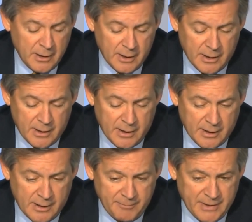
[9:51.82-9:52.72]

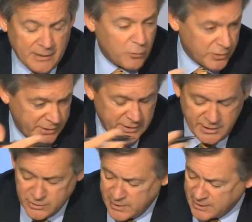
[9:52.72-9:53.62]
and of course the
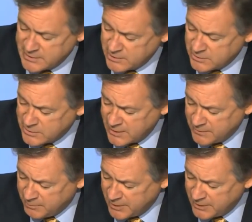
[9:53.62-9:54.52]
Israelis, as you
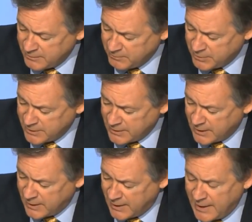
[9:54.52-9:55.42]
said. But
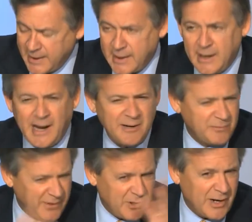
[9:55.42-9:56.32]

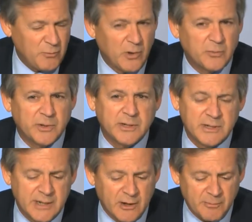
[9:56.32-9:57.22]
I'd worked with
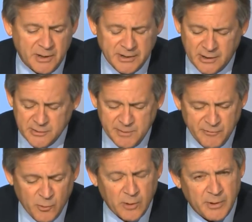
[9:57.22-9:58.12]
these Arab militaries
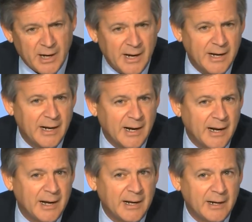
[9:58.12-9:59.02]
before, but
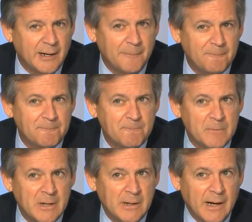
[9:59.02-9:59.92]
I
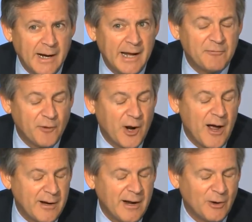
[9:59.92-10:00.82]
had
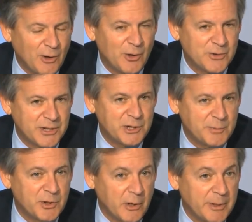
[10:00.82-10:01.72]
forgotten how close the
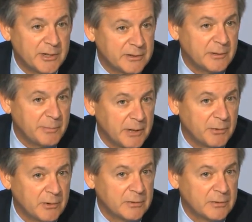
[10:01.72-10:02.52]
Egyptian army is to the people.